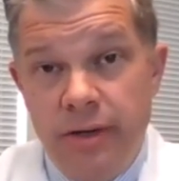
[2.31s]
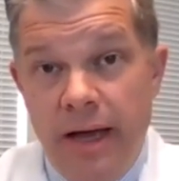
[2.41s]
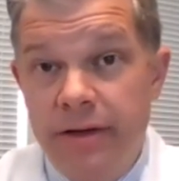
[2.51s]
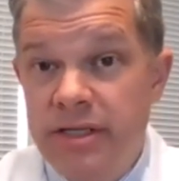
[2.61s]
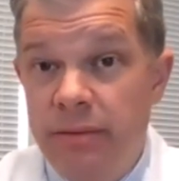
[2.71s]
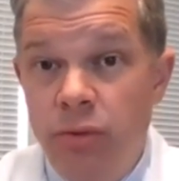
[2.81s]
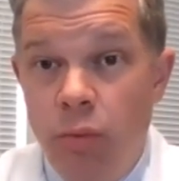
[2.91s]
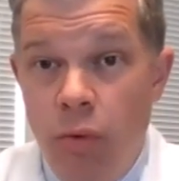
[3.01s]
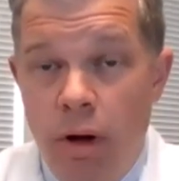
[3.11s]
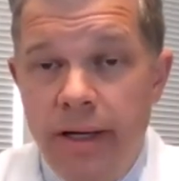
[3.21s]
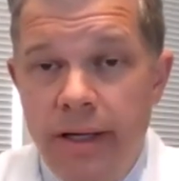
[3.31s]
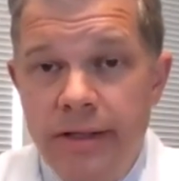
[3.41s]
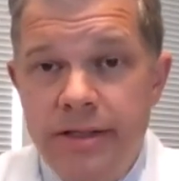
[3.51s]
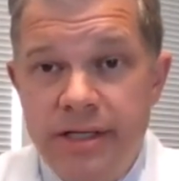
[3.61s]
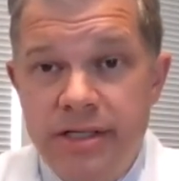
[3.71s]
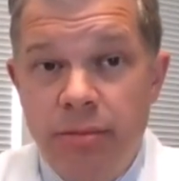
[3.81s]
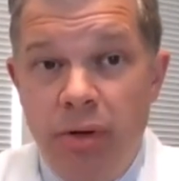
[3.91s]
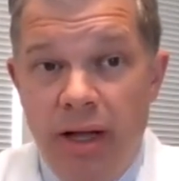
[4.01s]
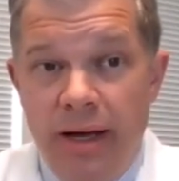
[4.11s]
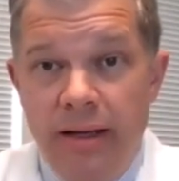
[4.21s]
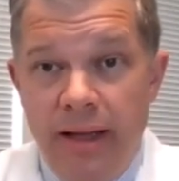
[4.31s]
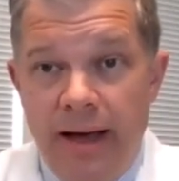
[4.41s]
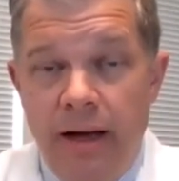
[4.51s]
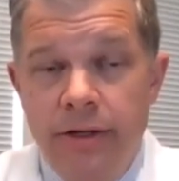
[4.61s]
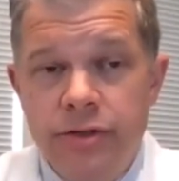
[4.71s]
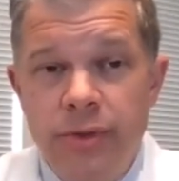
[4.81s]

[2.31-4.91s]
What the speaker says: are now accepting walk-ins as supply allows.